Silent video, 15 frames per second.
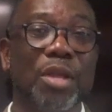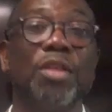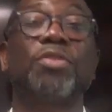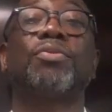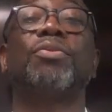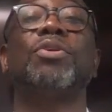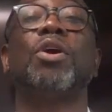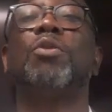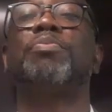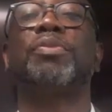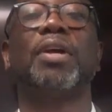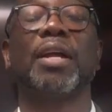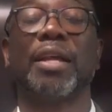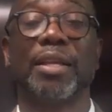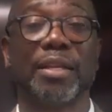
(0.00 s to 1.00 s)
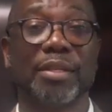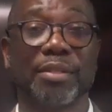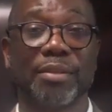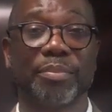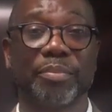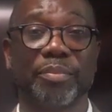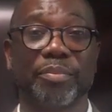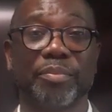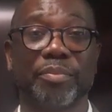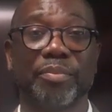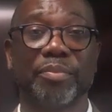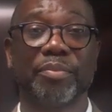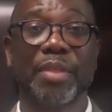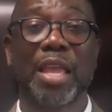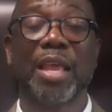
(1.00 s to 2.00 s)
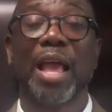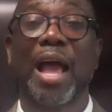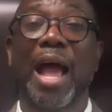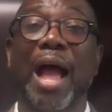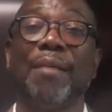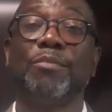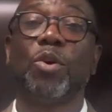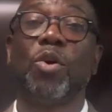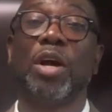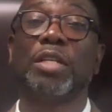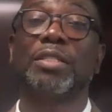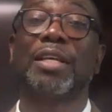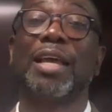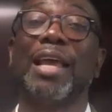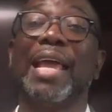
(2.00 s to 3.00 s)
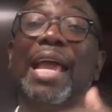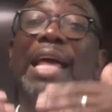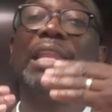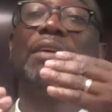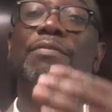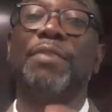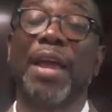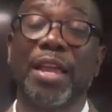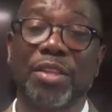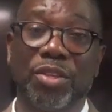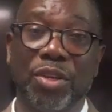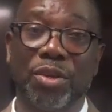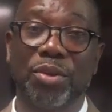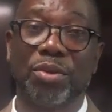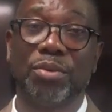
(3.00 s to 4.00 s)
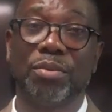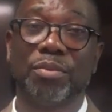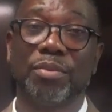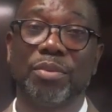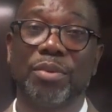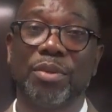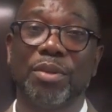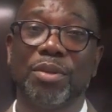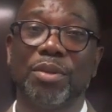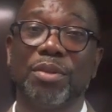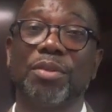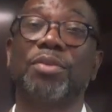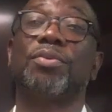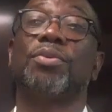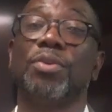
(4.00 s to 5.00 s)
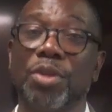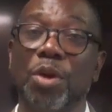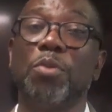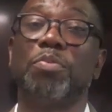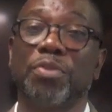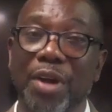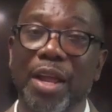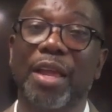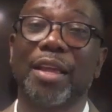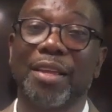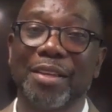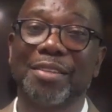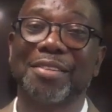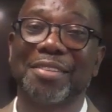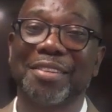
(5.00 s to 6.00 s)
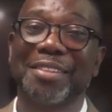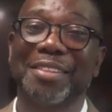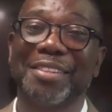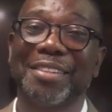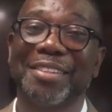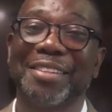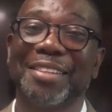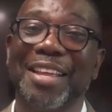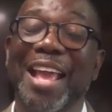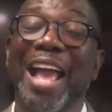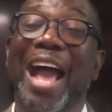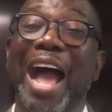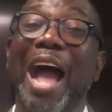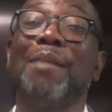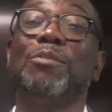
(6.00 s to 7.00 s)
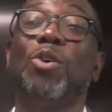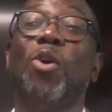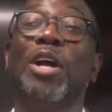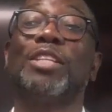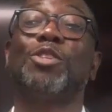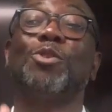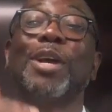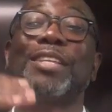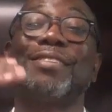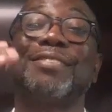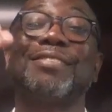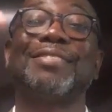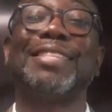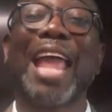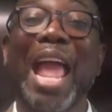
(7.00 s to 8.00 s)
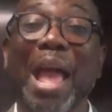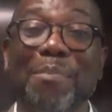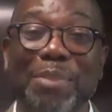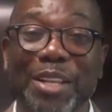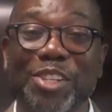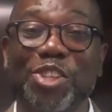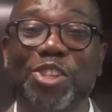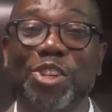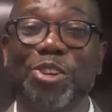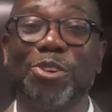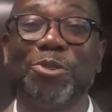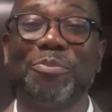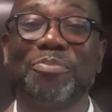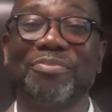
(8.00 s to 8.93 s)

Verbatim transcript: through your praise. I'm going to elevate you through your praise. I'm going to establish you